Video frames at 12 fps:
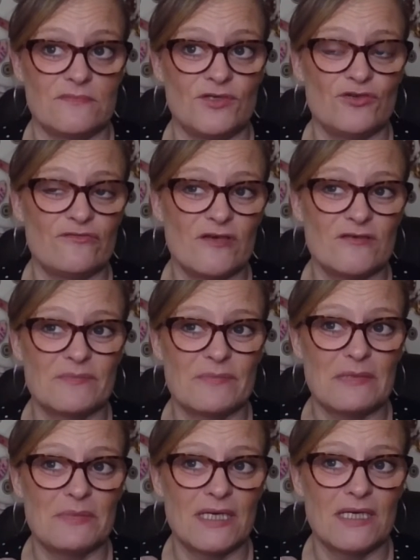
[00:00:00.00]
euros
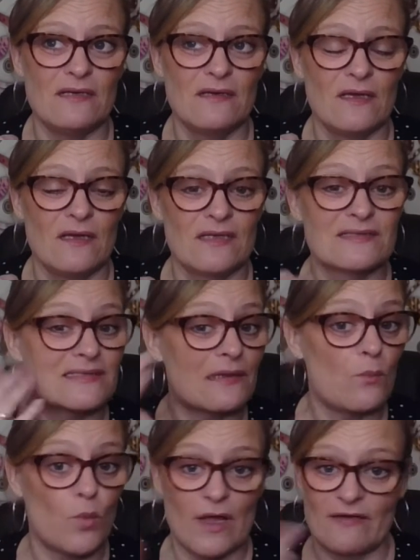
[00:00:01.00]
maybe
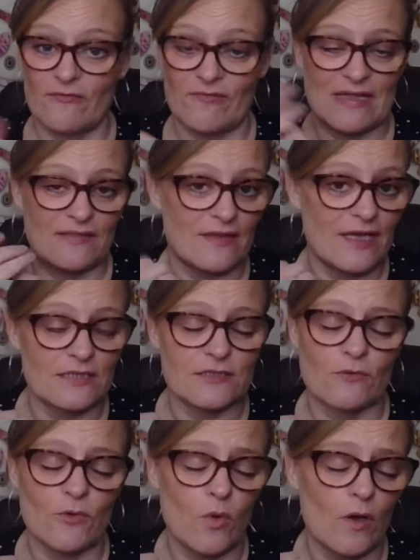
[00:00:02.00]
somewhere around there
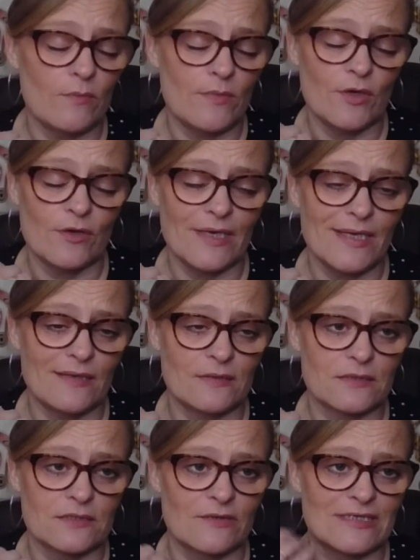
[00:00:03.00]
don't quote me on it
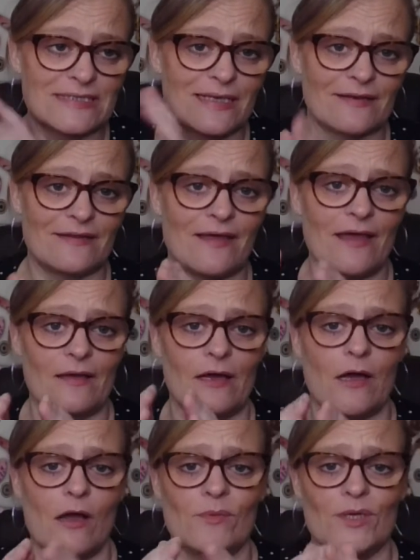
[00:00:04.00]
it's not exactly that
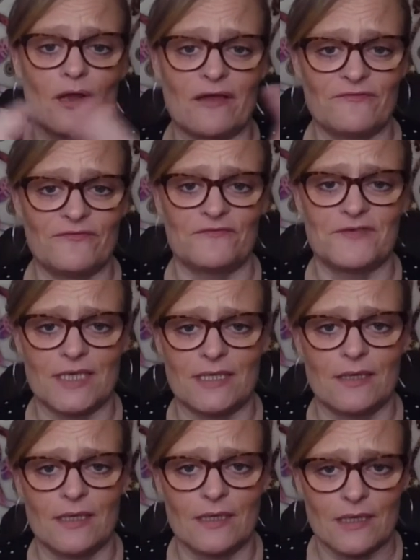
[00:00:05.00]
i, I would like
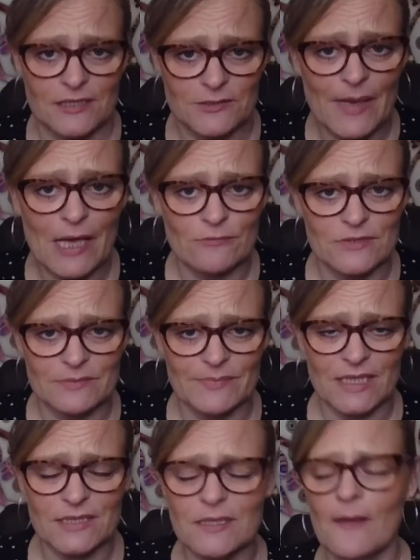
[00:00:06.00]
15 english pounds
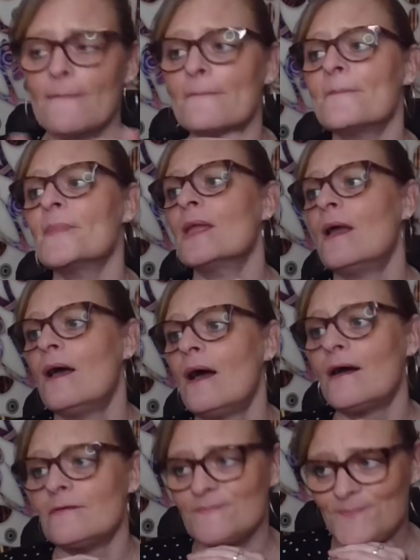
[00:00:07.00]
please
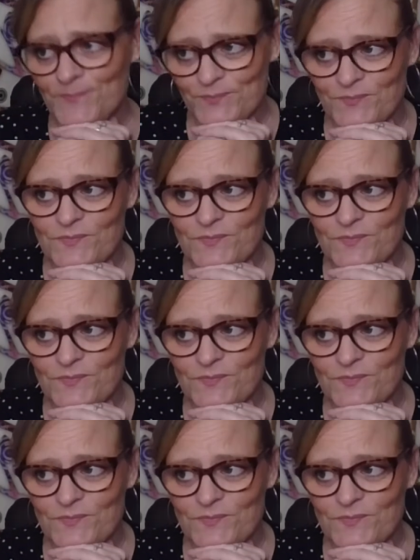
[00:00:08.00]
um